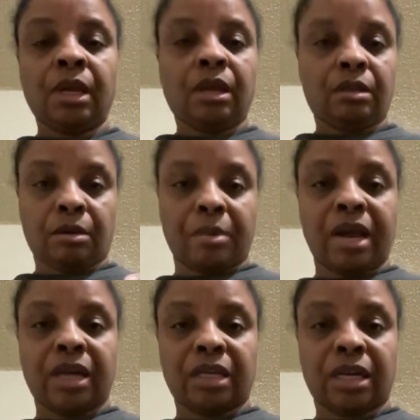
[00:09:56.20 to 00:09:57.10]

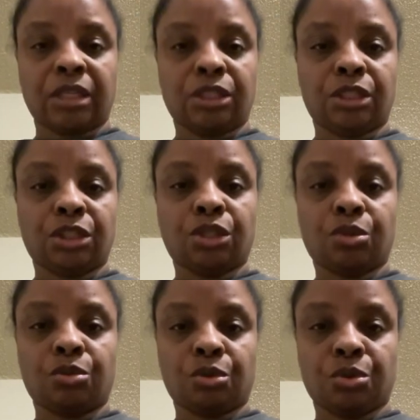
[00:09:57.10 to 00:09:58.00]
bag that I just
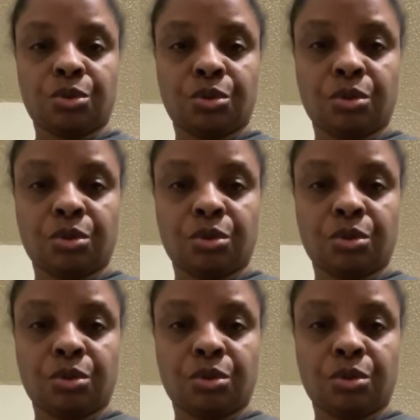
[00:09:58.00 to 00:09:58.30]
showed you.